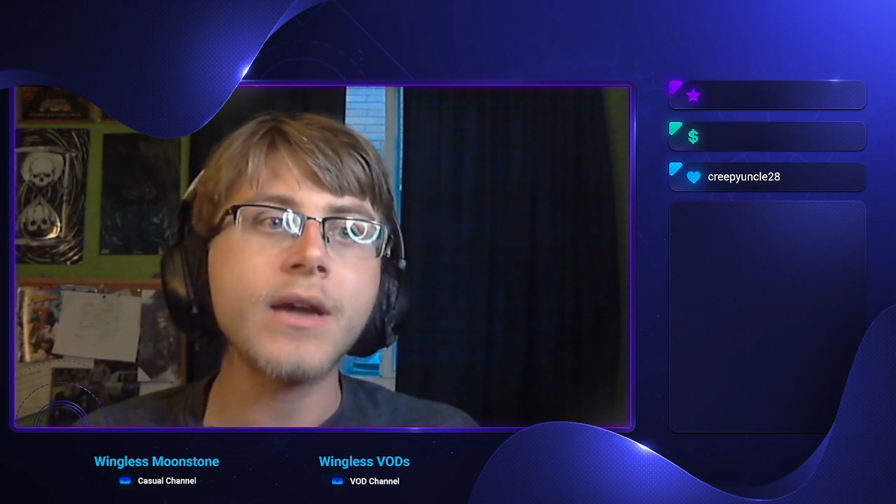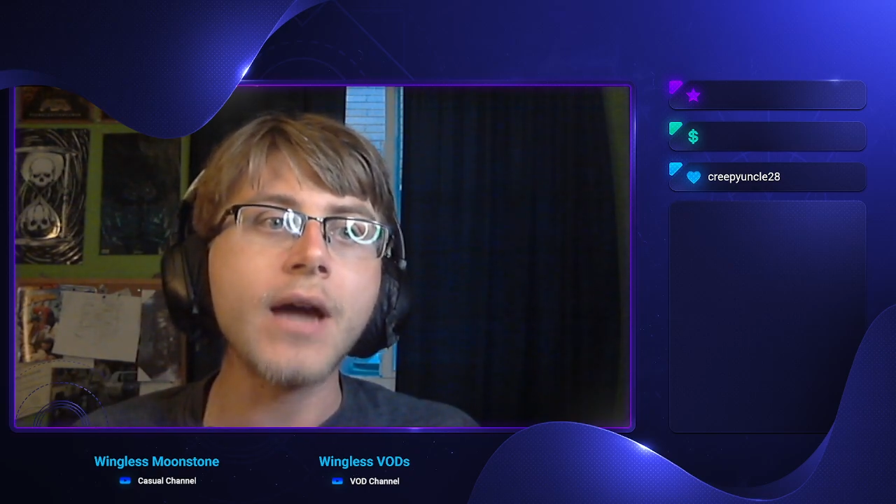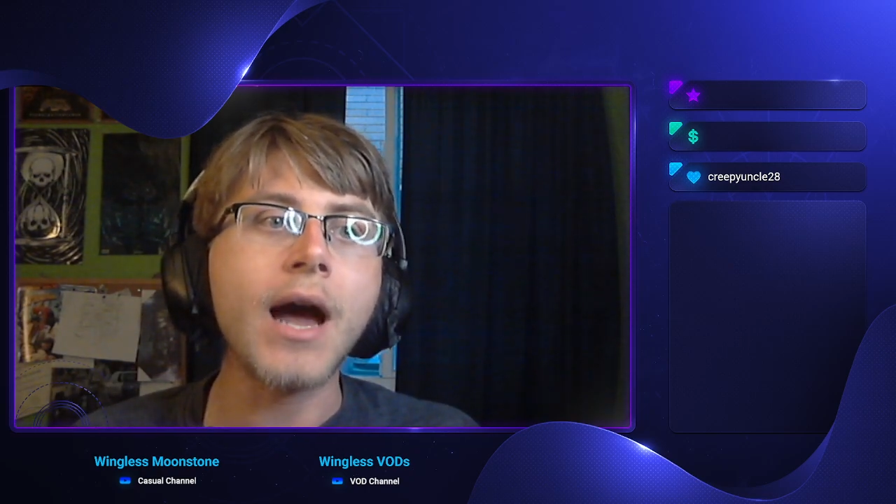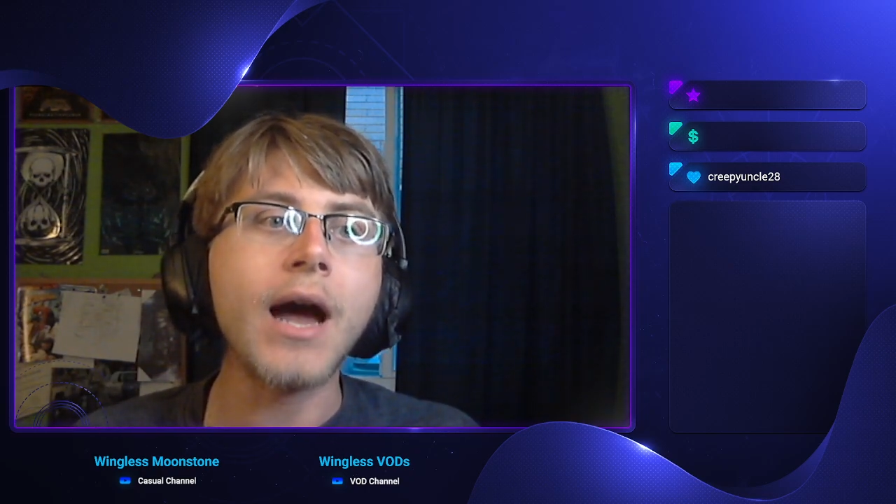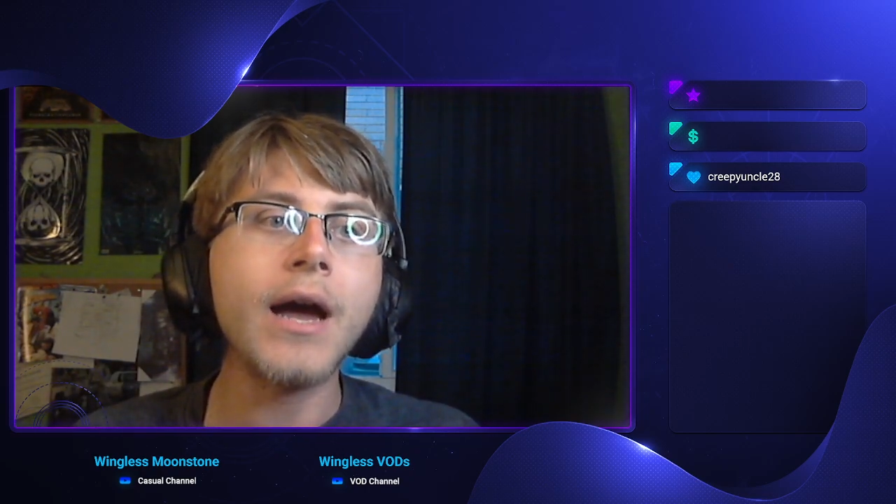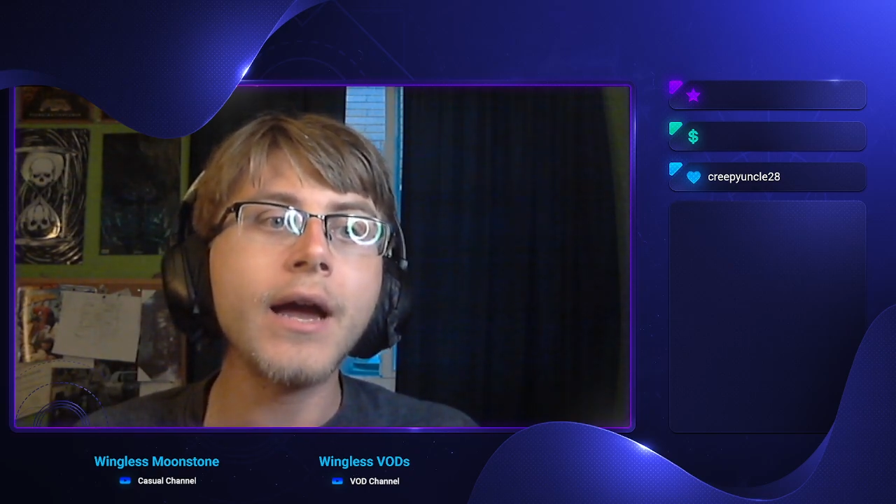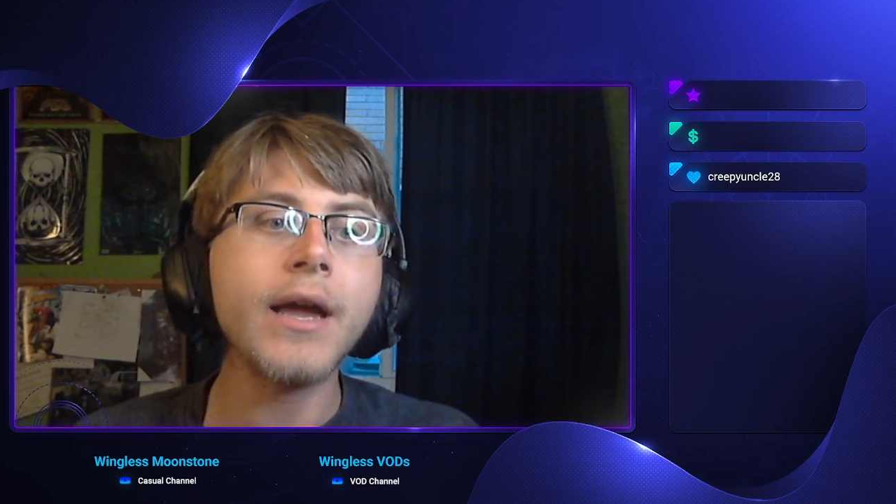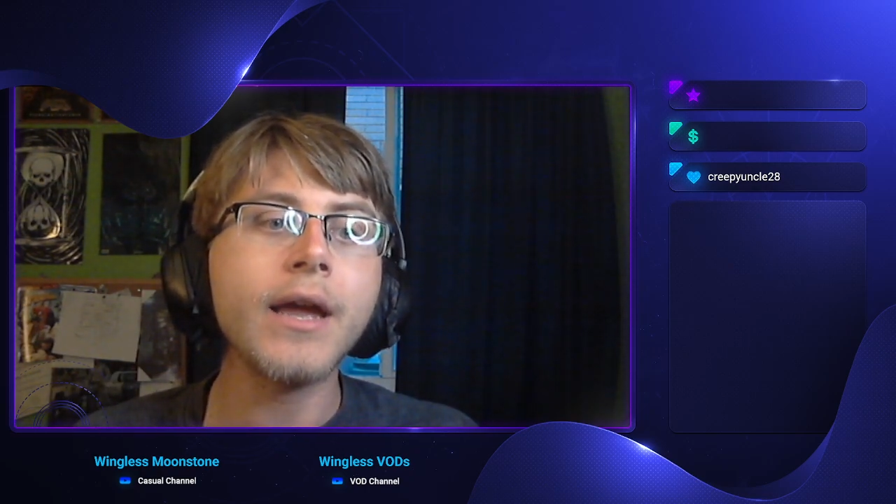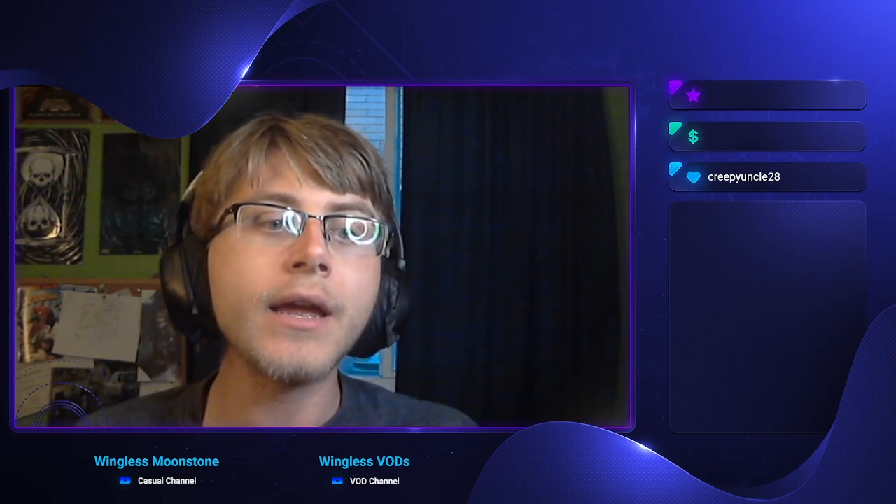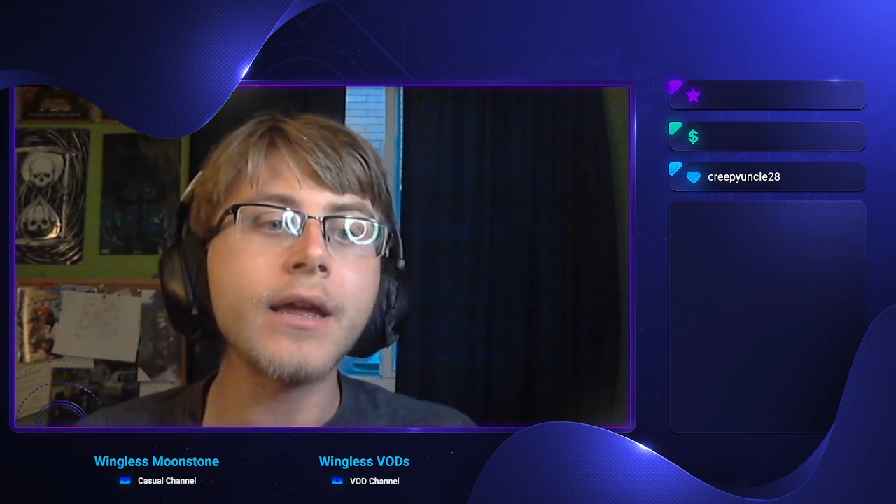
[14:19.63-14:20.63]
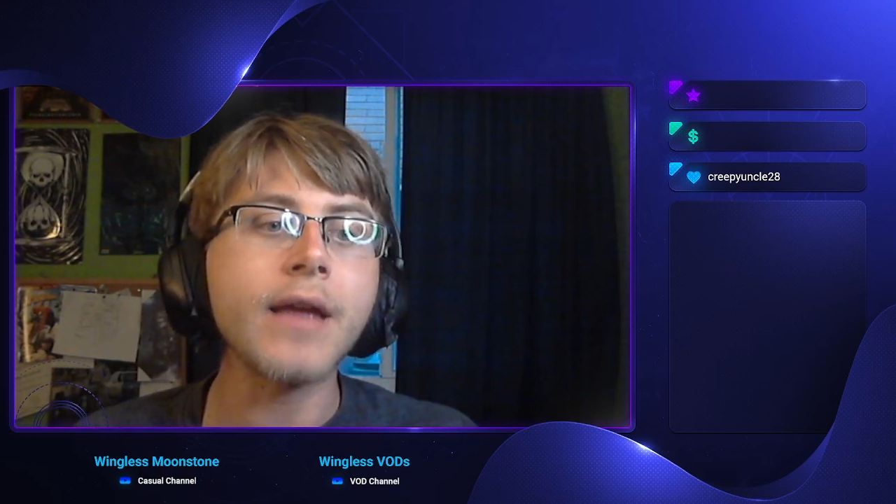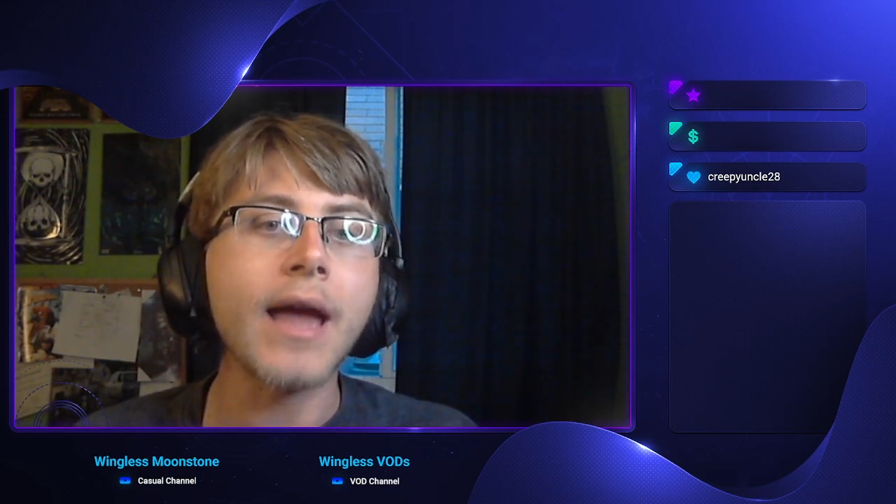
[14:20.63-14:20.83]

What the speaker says: I